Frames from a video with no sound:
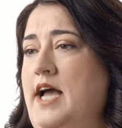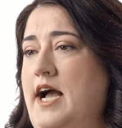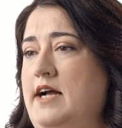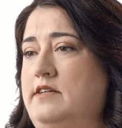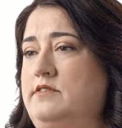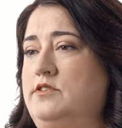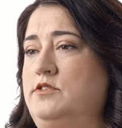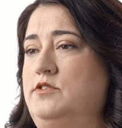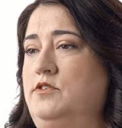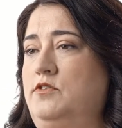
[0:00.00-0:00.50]

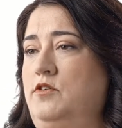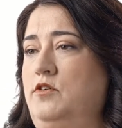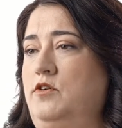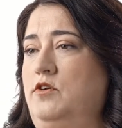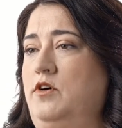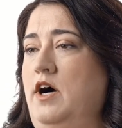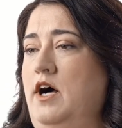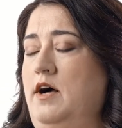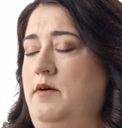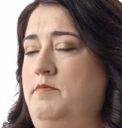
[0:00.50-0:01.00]

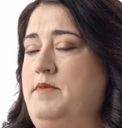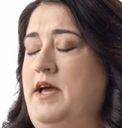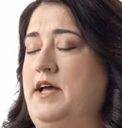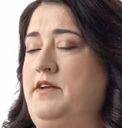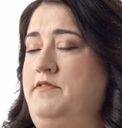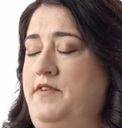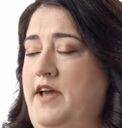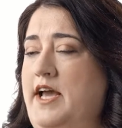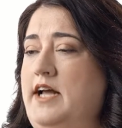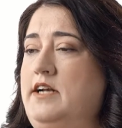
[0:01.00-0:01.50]
tactical
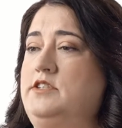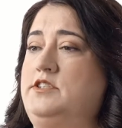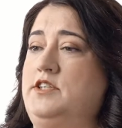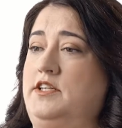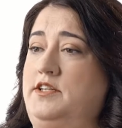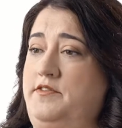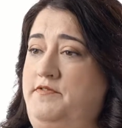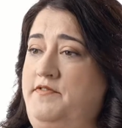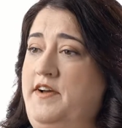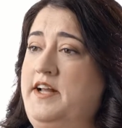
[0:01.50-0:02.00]
advantage a
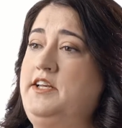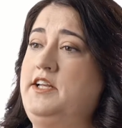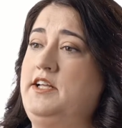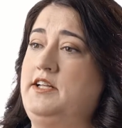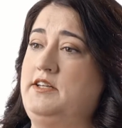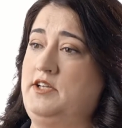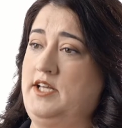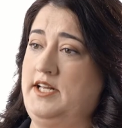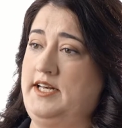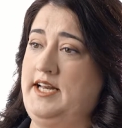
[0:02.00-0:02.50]

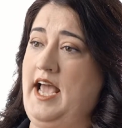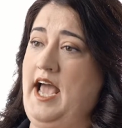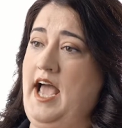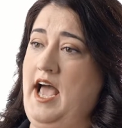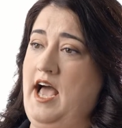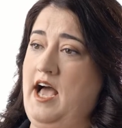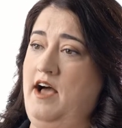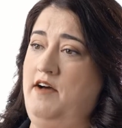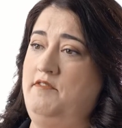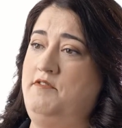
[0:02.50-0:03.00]
defendant can
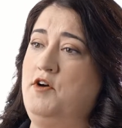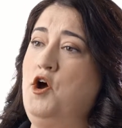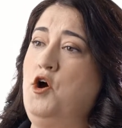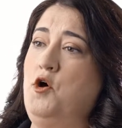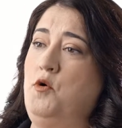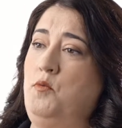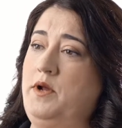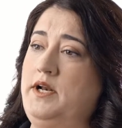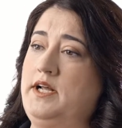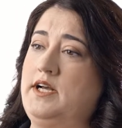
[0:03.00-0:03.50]
have
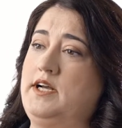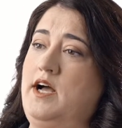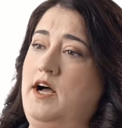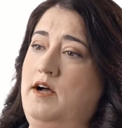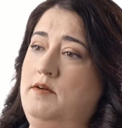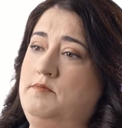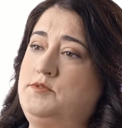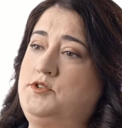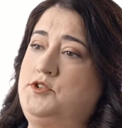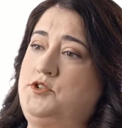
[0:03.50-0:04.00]
when it
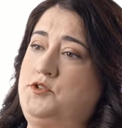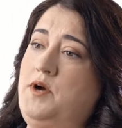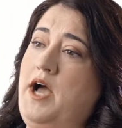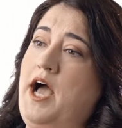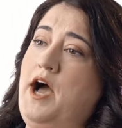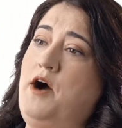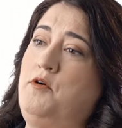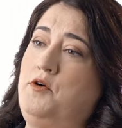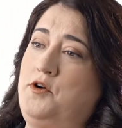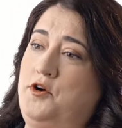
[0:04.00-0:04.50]
comes to
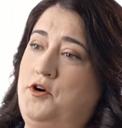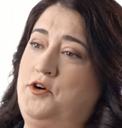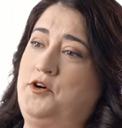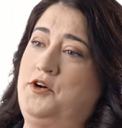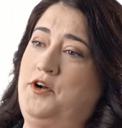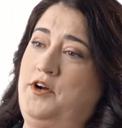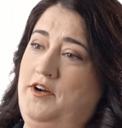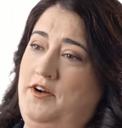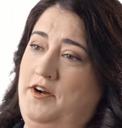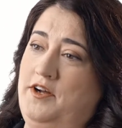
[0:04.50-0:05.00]
how hurt
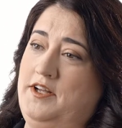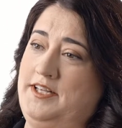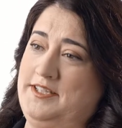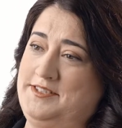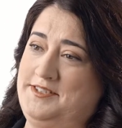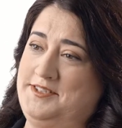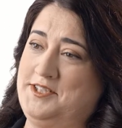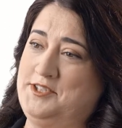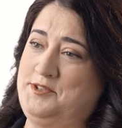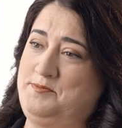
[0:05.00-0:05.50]

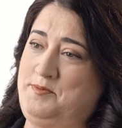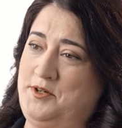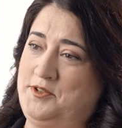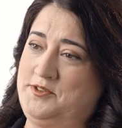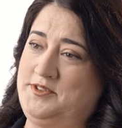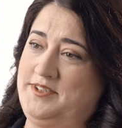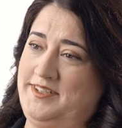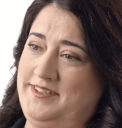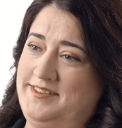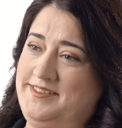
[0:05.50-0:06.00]
is this
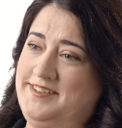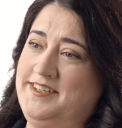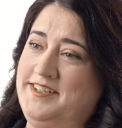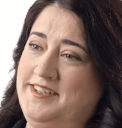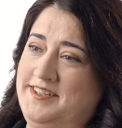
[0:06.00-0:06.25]
person.